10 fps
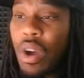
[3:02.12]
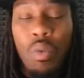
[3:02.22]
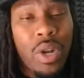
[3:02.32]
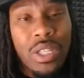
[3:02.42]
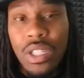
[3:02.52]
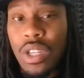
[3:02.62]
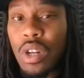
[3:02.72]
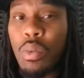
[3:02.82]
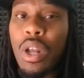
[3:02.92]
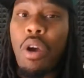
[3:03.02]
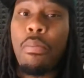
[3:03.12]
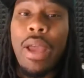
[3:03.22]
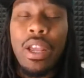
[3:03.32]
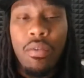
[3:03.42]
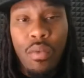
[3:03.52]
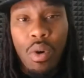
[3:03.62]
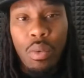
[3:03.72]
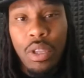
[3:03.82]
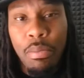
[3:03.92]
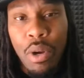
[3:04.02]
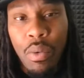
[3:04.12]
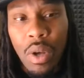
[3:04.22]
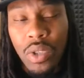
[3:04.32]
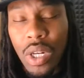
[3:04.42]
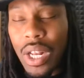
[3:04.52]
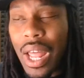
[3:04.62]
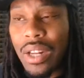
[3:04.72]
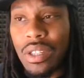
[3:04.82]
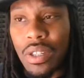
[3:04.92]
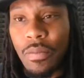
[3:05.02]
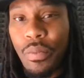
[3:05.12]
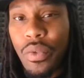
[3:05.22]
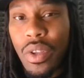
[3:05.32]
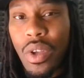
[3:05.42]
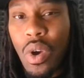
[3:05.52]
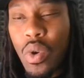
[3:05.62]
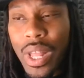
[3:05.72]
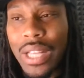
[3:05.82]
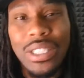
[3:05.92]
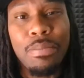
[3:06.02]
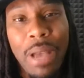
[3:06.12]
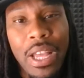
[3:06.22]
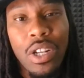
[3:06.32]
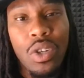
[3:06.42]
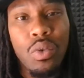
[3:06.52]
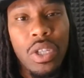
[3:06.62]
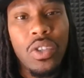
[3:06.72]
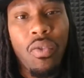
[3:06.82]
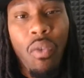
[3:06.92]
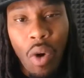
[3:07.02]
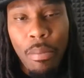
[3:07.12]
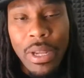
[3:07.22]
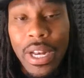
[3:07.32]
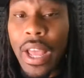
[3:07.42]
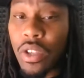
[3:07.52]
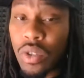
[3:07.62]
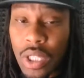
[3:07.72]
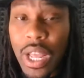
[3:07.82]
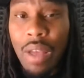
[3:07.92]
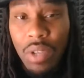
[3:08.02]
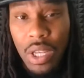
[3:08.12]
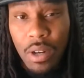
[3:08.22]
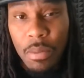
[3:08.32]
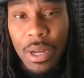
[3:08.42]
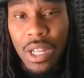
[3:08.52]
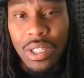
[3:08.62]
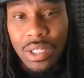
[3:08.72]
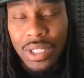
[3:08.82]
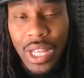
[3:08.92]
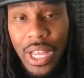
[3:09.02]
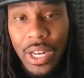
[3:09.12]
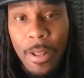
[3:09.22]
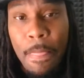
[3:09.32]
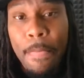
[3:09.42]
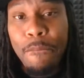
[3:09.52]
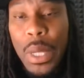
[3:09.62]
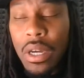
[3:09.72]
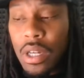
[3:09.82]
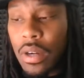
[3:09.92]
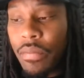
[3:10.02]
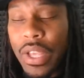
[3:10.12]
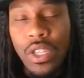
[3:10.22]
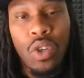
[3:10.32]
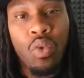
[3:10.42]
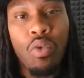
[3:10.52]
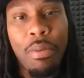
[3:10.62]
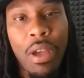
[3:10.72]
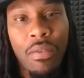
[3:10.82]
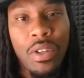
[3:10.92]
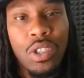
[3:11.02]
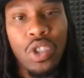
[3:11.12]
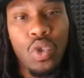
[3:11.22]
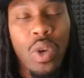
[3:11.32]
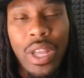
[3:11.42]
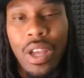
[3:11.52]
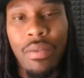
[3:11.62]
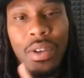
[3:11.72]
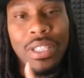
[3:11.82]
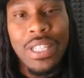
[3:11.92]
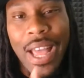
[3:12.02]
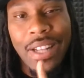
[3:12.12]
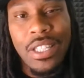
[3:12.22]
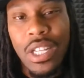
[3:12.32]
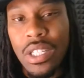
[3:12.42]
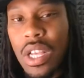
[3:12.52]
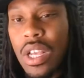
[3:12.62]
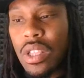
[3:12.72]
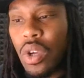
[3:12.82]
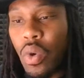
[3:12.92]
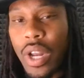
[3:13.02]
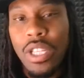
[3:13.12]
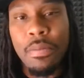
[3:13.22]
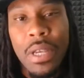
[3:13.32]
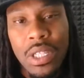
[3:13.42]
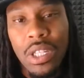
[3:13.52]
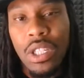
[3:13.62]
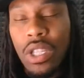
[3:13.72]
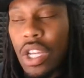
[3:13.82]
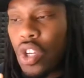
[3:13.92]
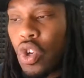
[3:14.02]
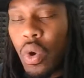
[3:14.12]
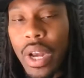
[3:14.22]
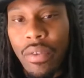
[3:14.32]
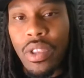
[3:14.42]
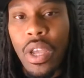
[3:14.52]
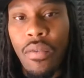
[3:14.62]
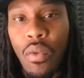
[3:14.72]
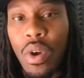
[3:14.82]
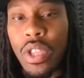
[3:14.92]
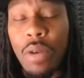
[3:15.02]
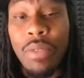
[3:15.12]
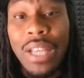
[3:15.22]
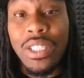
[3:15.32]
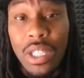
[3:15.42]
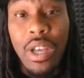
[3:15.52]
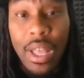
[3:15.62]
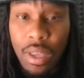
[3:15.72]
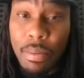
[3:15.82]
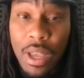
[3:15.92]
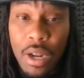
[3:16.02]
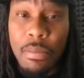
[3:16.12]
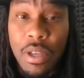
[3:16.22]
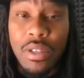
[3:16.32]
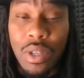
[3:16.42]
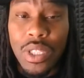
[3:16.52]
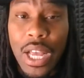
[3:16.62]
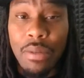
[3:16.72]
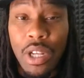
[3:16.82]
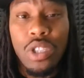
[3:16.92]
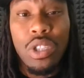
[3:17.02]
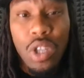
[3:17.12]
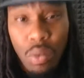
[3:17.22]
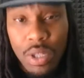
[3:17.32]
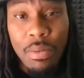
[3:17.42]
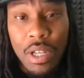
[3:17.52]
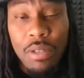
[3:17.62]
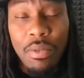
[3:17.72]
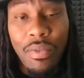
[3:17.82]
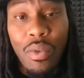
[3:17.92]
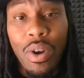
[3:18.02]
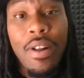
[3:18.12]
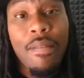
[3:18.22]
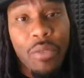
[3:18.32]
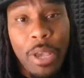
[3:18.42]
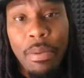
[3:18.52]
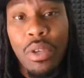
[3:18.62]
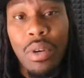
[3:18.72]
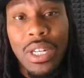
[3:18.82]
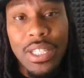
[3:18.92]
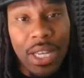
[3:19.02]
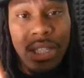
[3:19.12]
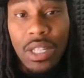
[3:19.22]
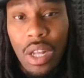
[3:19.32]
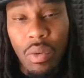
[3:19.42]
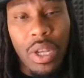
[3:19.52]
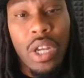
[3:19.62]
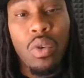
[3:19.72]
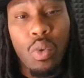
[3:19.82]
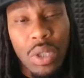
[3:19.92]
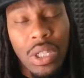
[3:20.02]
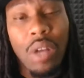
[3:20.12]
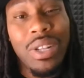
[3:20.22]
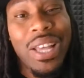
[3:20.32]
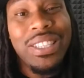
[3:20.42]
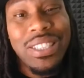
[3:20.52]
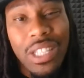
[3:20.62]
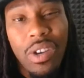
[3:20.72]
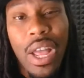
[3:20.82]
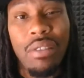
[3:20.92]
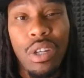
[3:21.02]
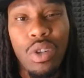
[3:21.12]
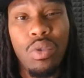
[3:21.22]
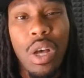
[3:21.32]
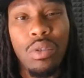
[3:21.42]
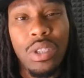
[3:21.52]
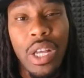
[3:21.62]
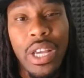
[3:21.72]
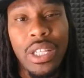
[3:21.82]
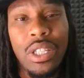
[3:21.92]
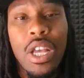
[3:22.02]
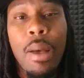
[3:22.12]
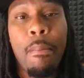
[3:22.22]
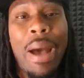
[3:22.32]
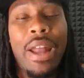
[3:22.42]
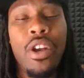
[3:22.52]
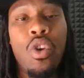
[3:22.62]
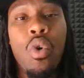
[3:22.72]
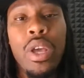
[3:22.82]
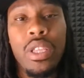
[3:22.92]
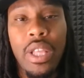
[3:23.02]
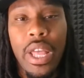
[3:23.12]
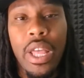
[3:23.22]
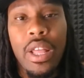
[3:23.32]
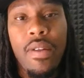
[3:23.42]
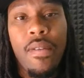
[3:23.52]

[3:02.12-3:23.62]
don't necessarily want to go back and forth with the bureau. So they're like, look, who can I just pay to do this for me? Now, you still have to give them an understanding of it's a group effort. It's a joint effort. It's not just the credit specialist doing everything for them. They still have to pay their bills on time. They're still responsible for keeping utilization low and inquiries low. They still have to do those things. By knowing that,